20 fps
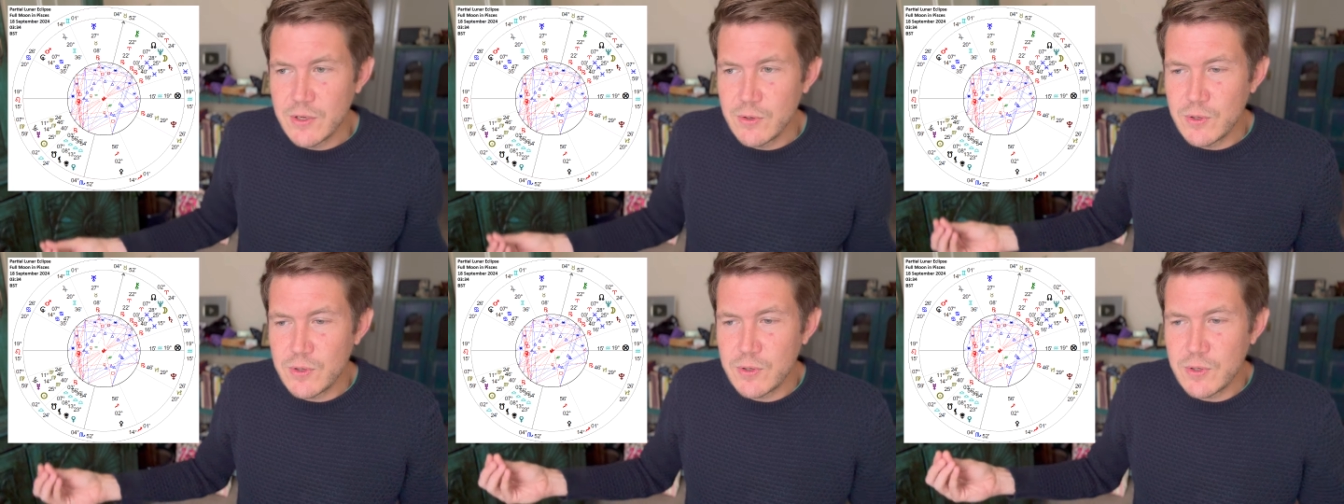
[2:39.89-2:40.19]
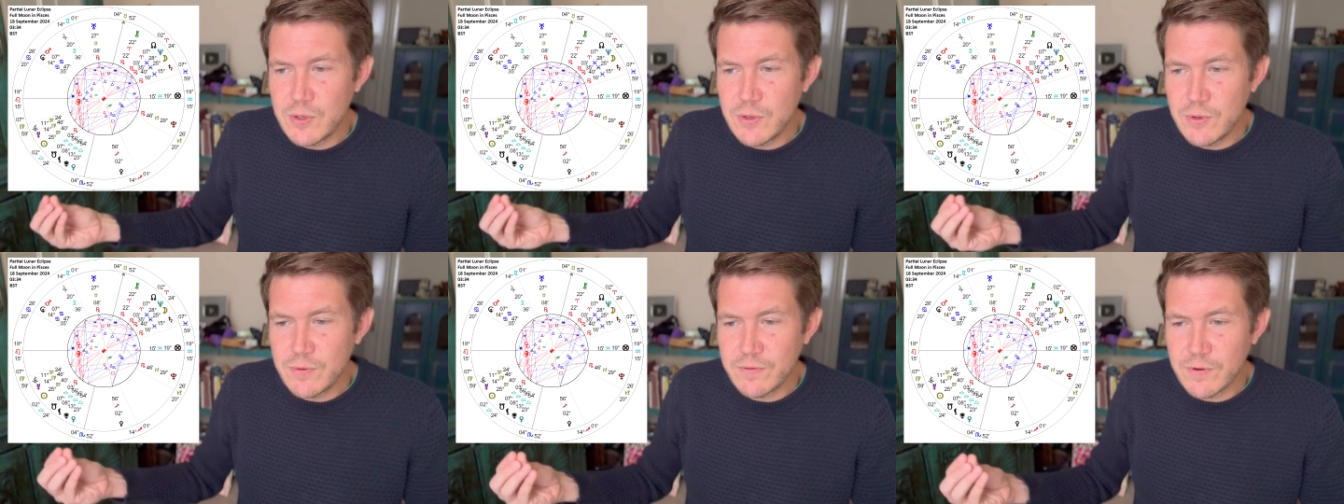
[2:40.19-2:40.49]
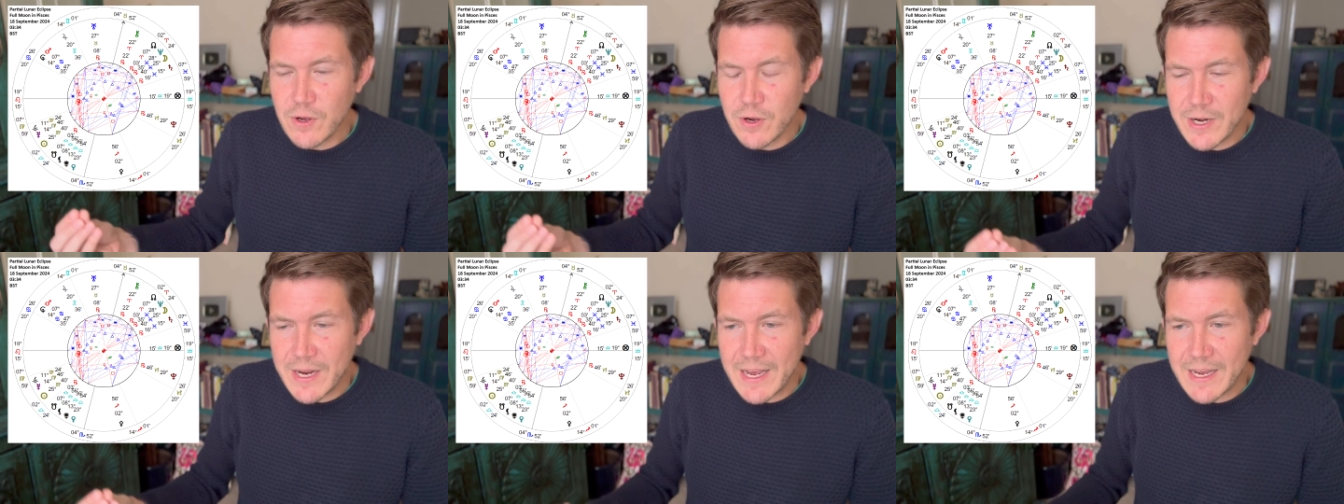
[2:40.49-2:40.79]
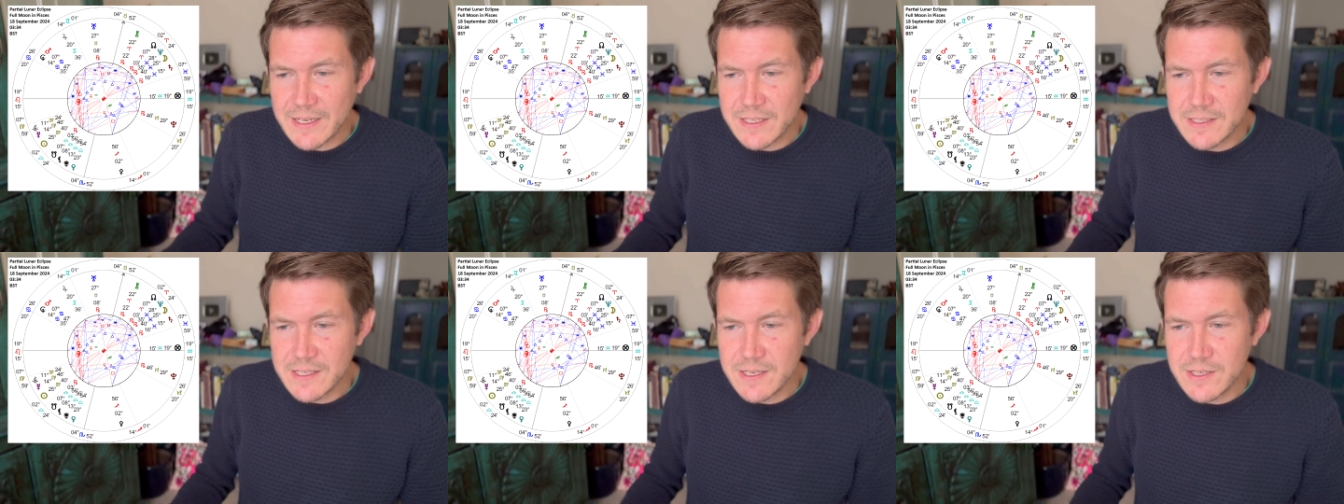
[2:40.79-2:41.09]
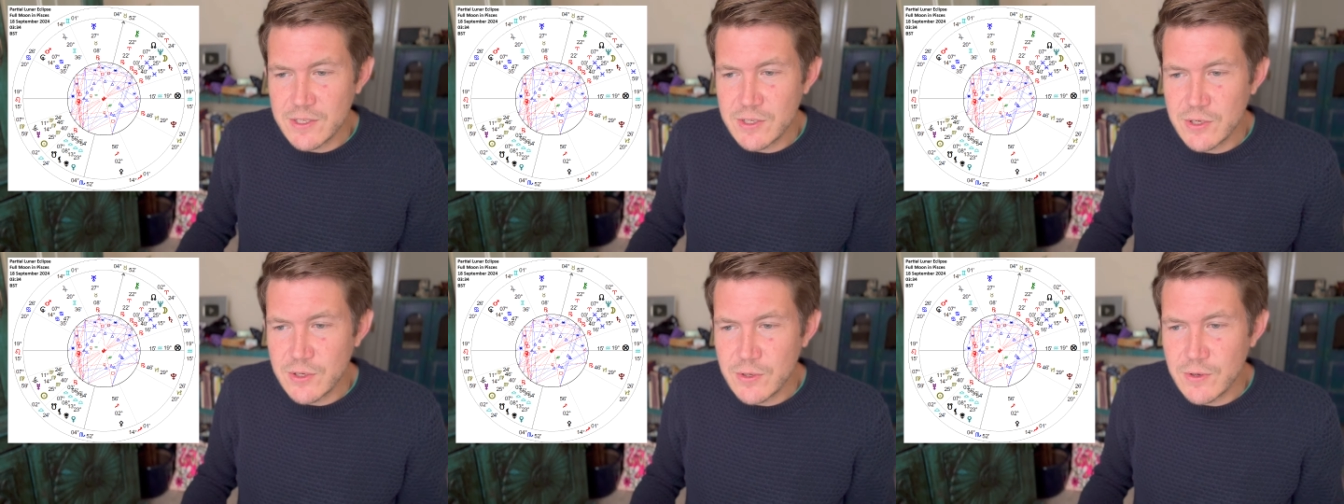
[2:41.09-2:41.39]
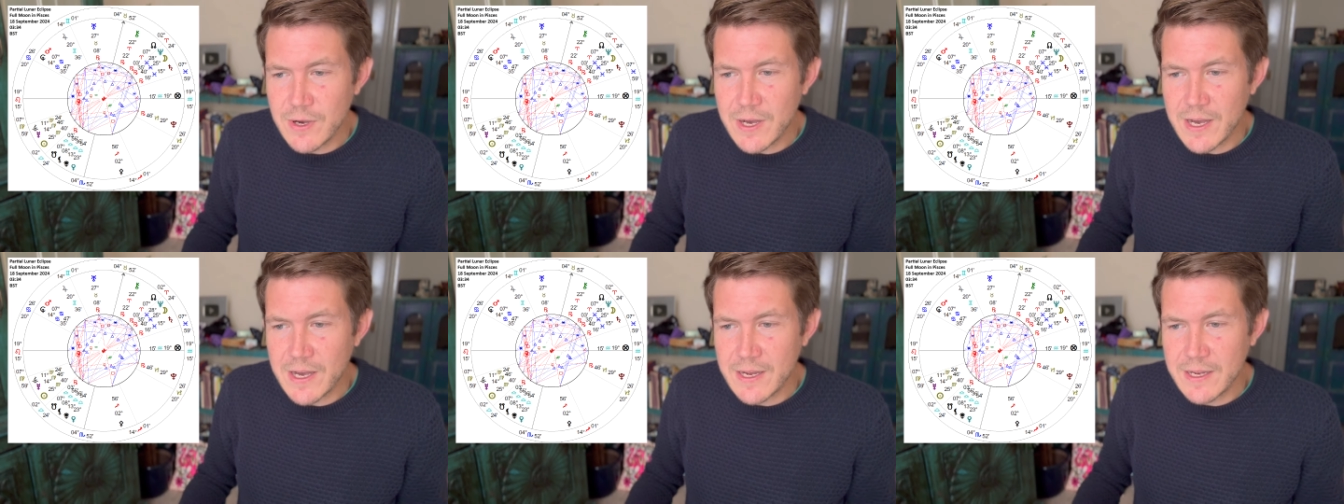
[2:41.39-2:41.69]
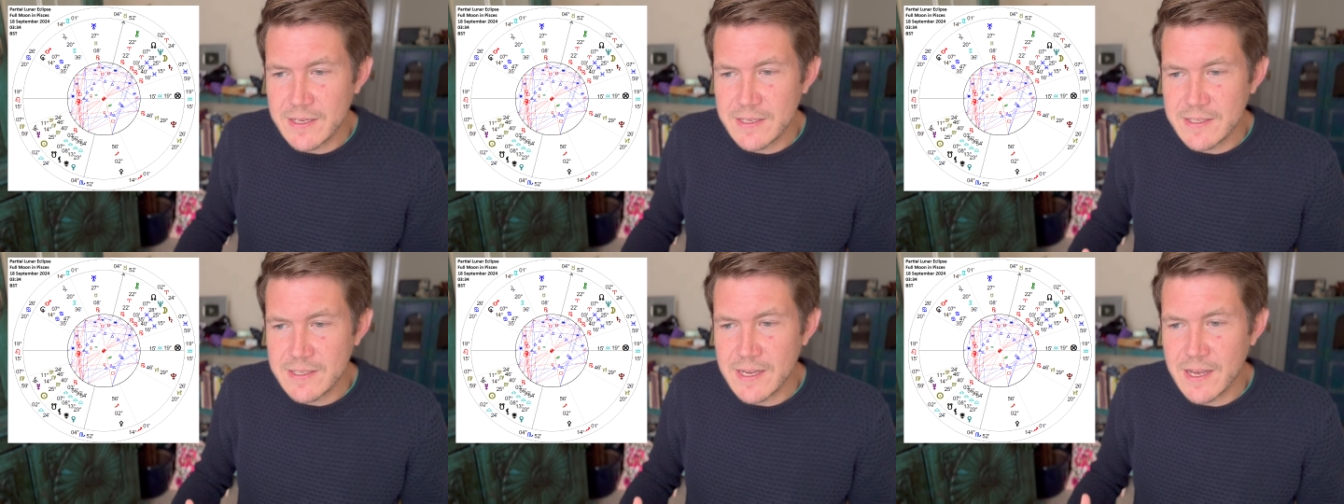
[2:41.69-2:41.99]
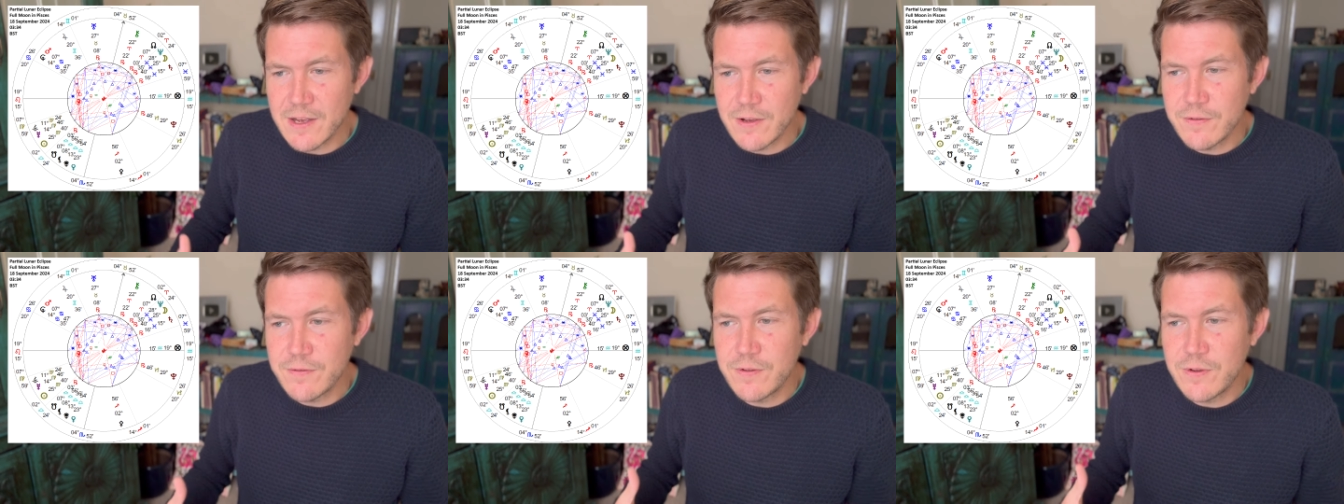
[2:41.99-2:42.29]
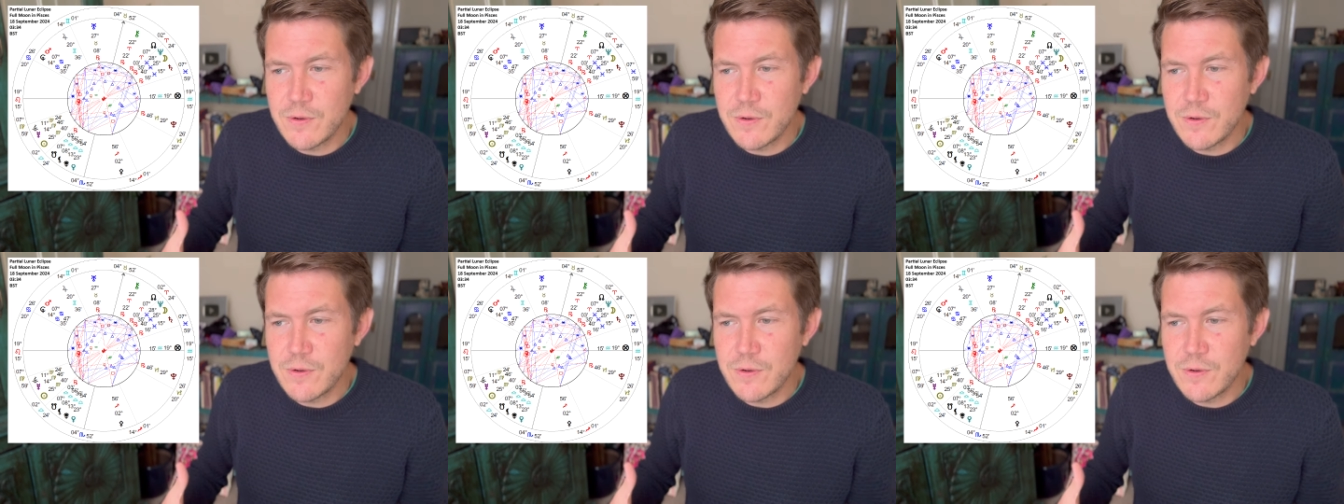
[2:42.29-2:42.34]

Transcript: you've got access to your higher self.